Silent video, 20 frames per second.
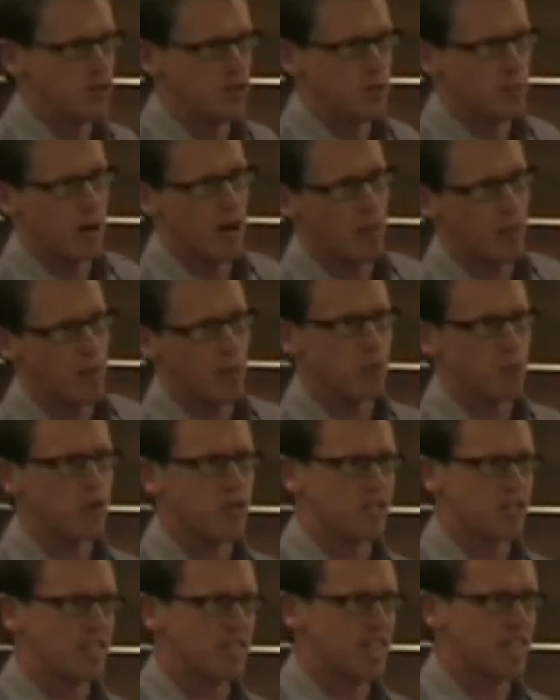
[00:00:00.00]
use a PowerPoint
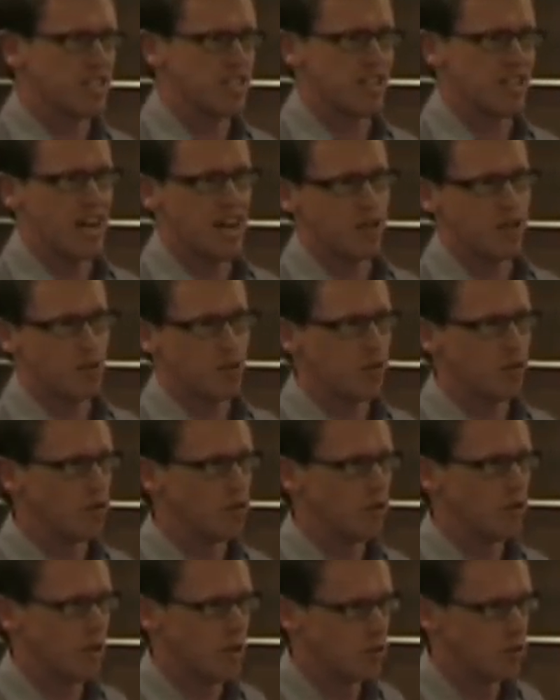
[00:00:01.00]
presentation at all.
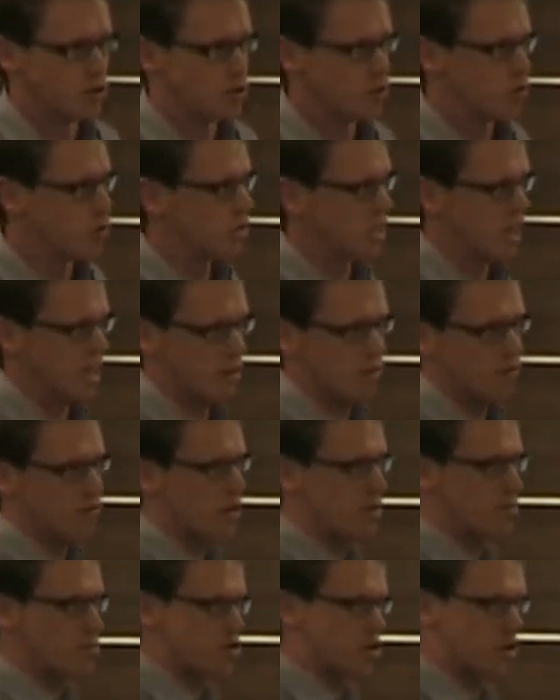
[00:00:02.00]
It was all done on
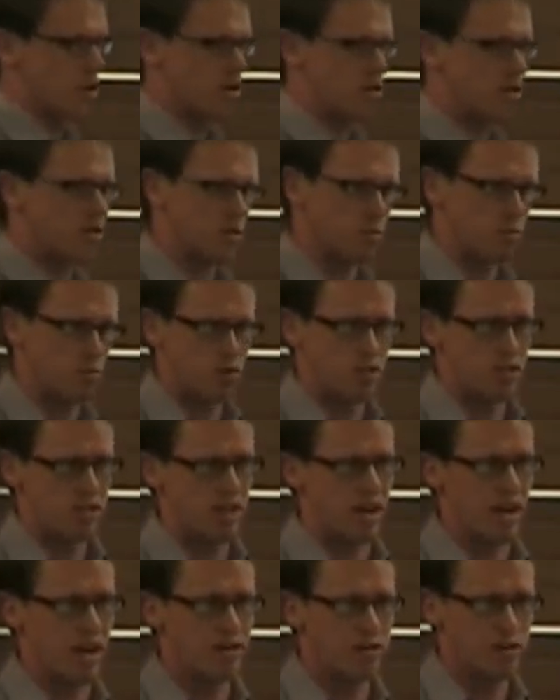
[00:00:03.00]
flip charts and
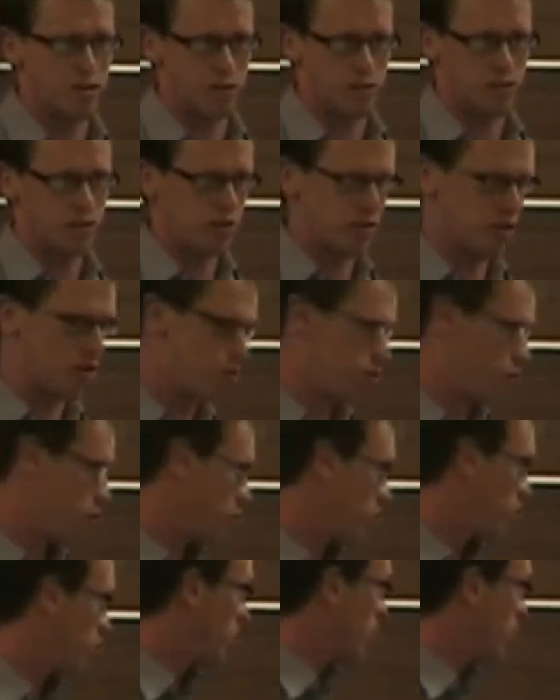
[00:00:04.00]
printouts, so on and so forth,